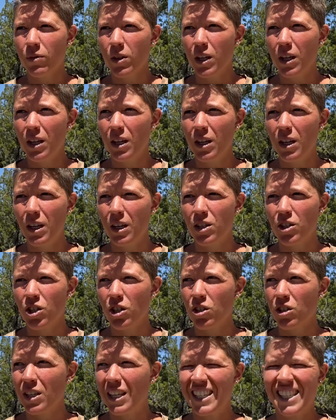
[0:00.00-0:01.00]

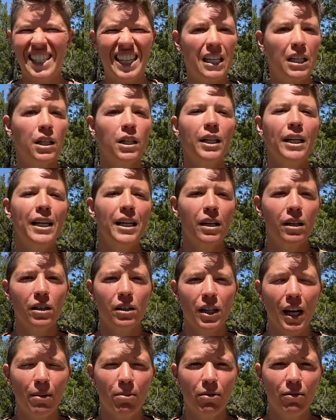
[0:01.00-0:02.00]
it's a cleaner
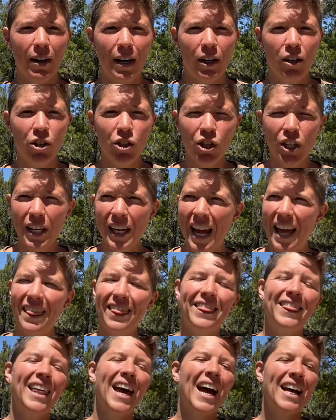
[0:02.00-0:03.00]
type of energy, and
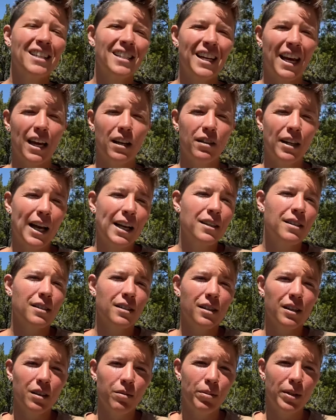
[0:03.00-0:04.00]
that's
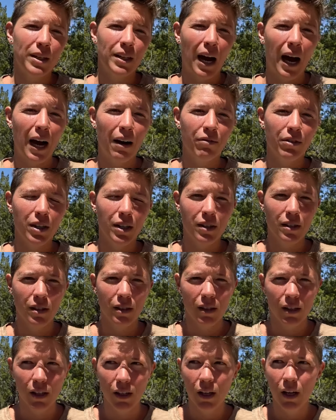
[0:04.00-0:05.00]
going to be
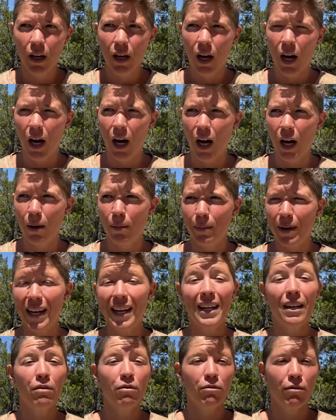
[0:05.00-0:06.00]
obviously an
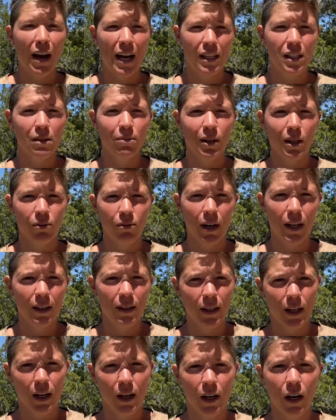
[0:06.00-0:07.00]
investment right
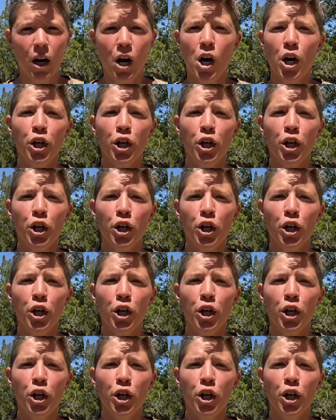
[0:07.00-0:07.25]
there.